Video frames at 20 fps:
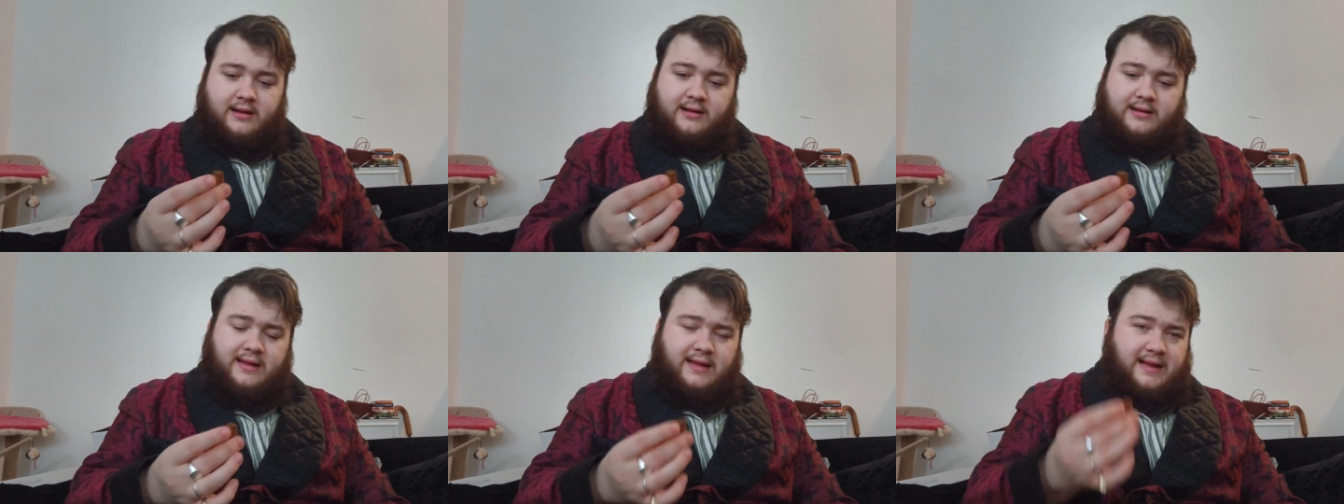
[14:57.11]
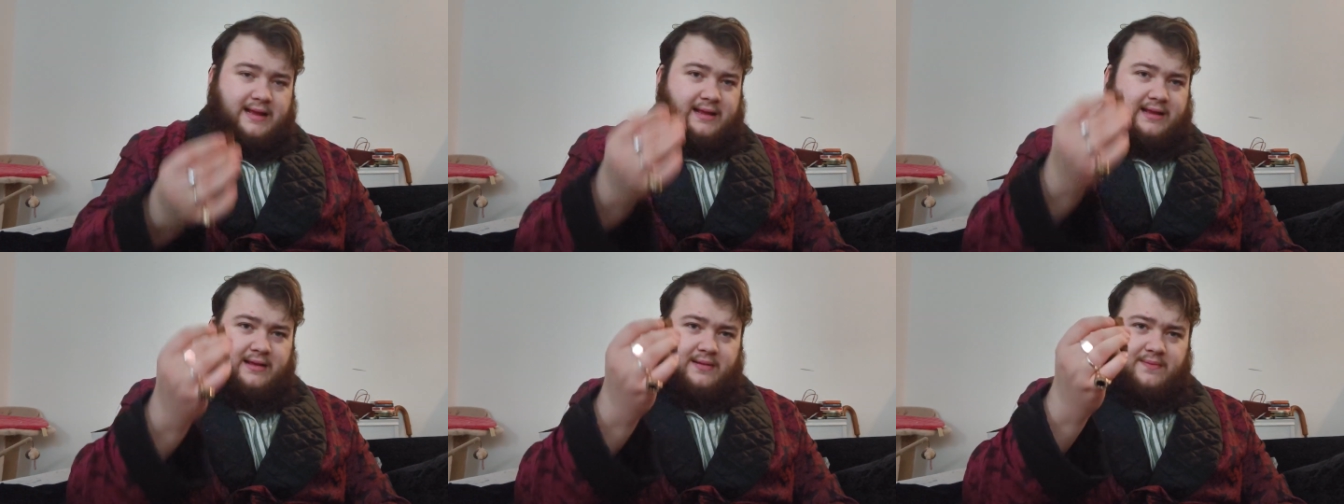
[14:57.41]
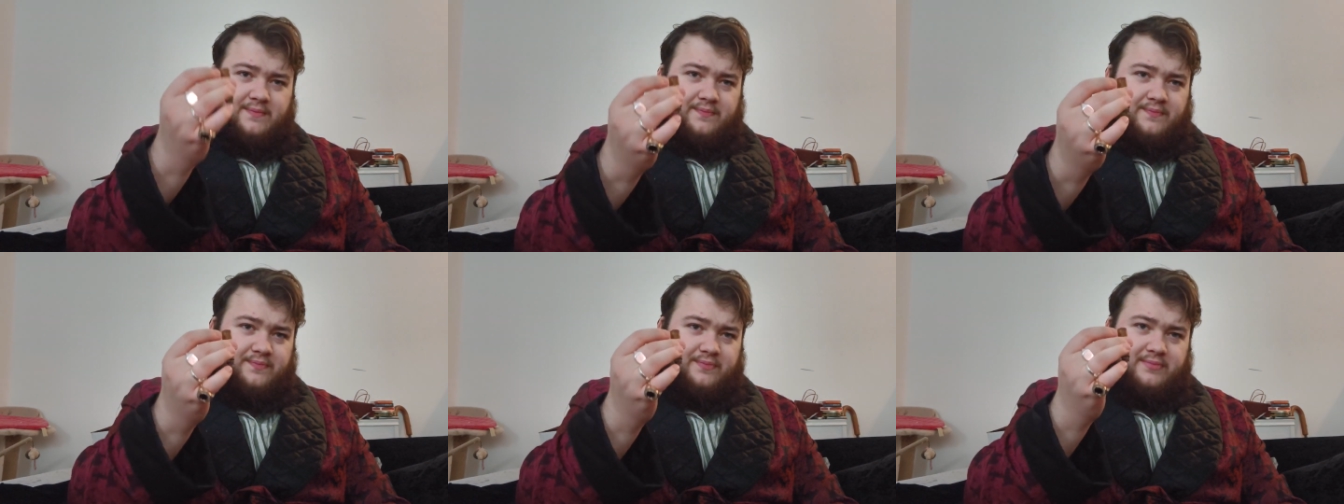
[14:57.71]
Like,
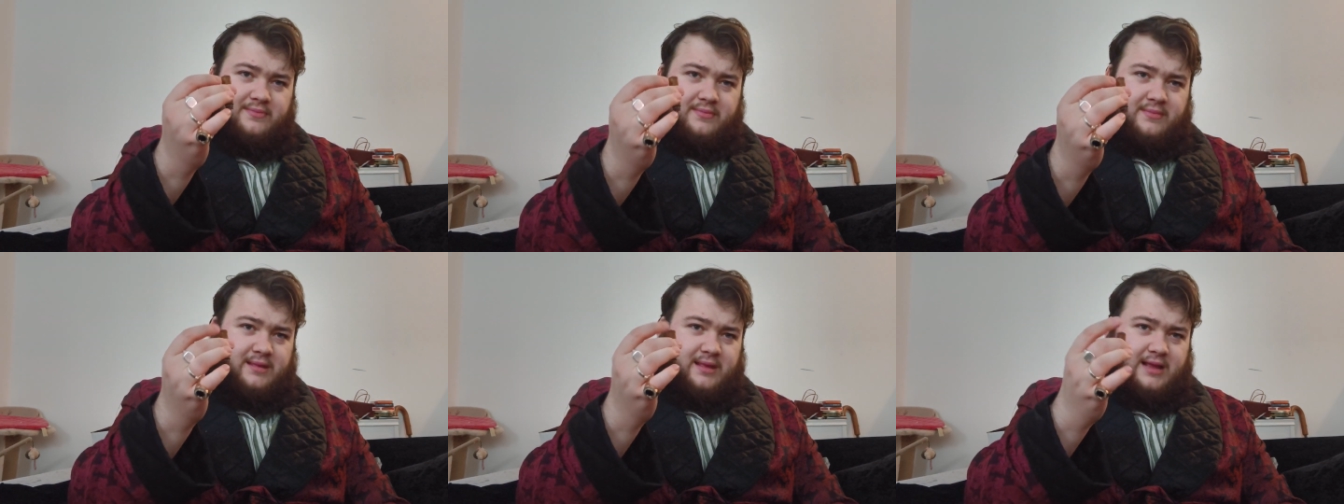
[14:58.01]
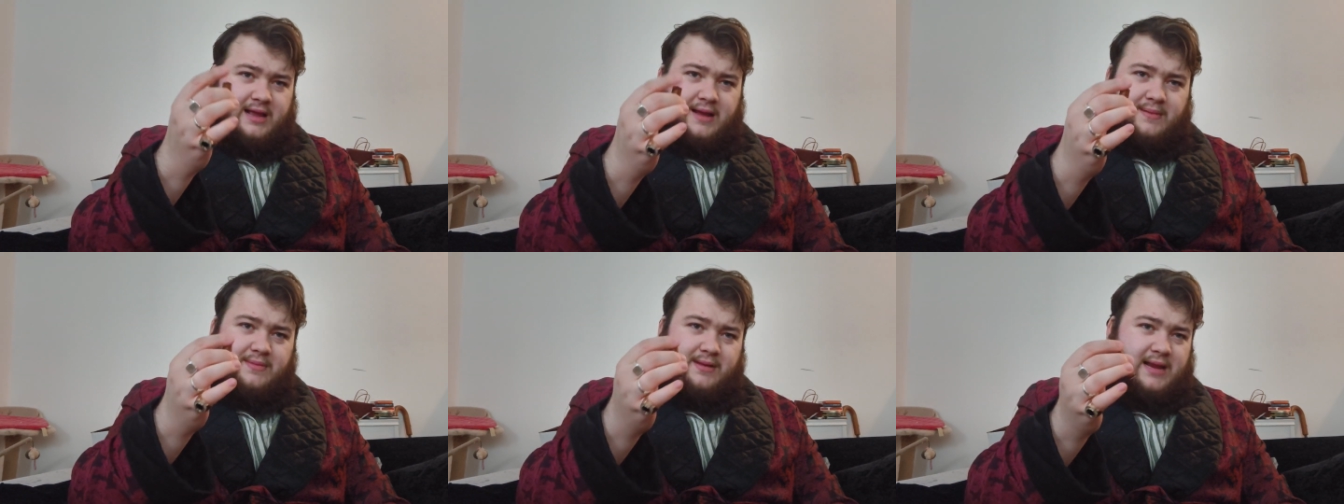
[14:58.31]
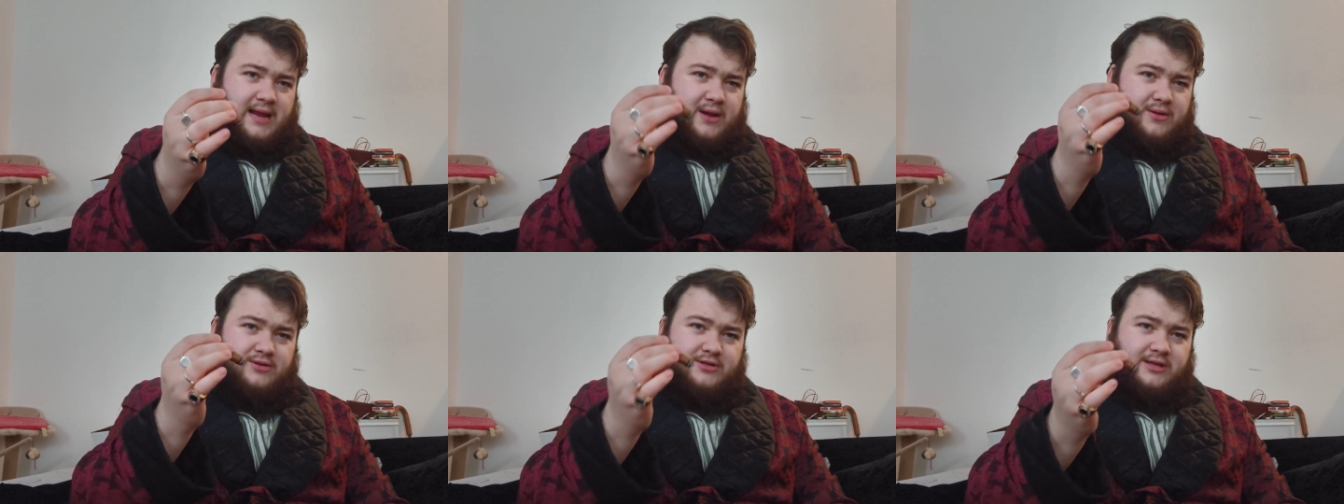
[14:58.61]
I'm
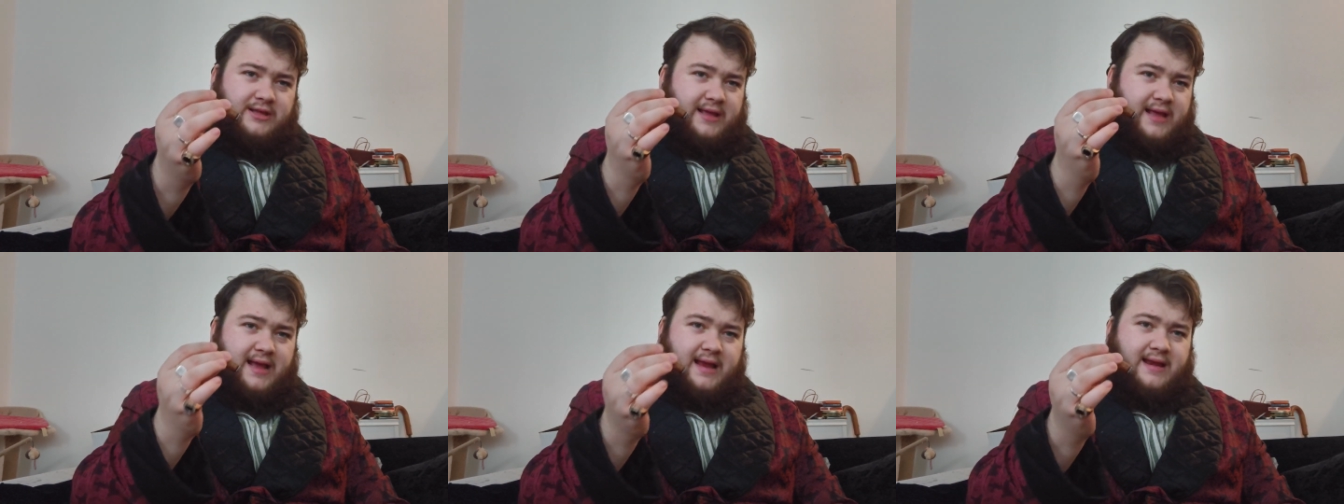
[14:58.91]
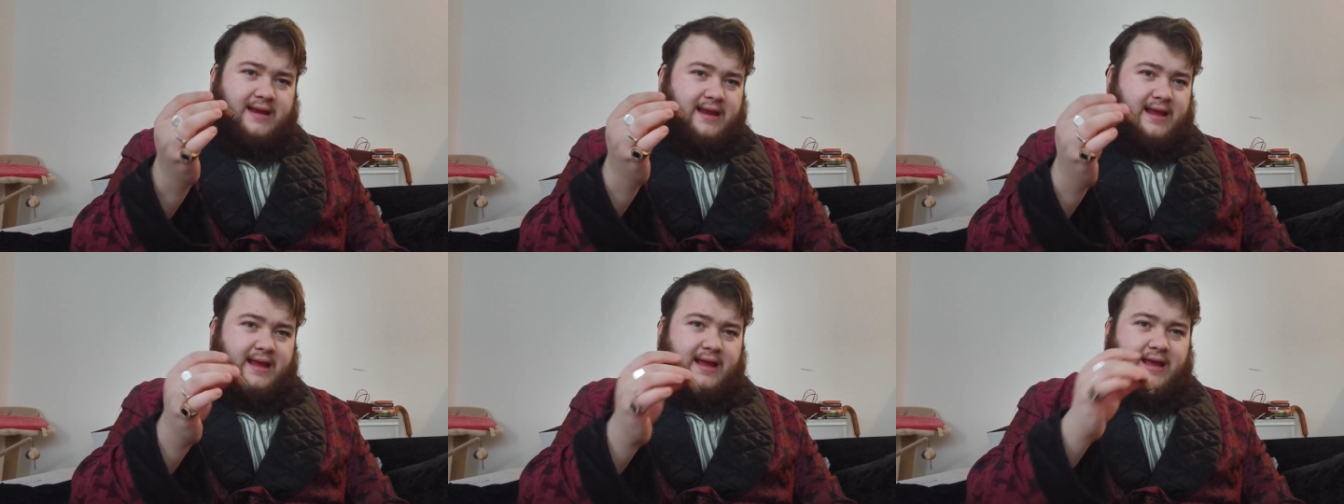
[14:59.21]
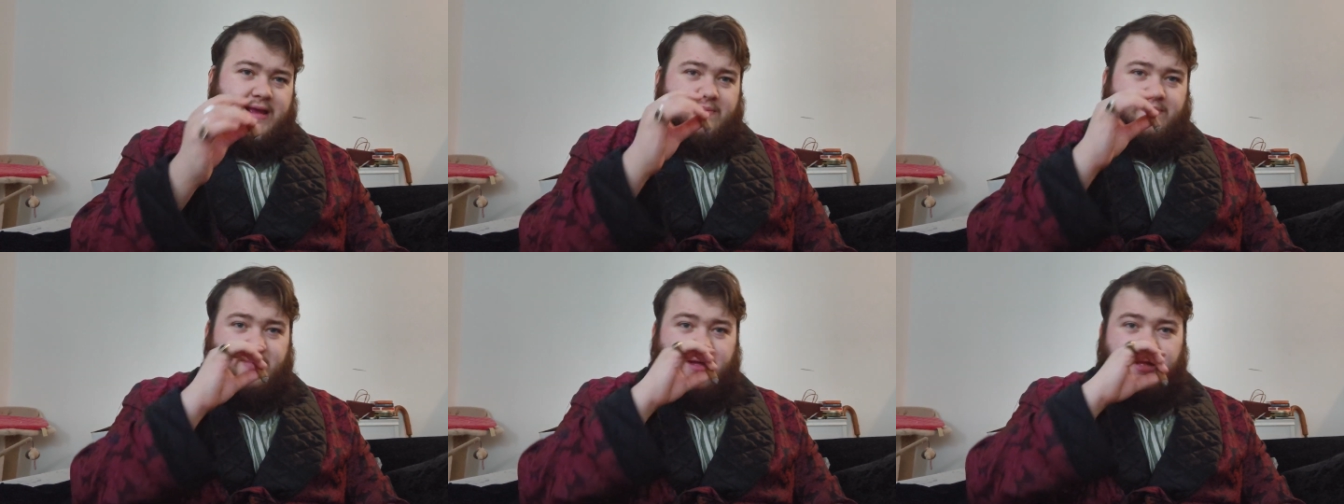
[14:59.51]
down to the end here.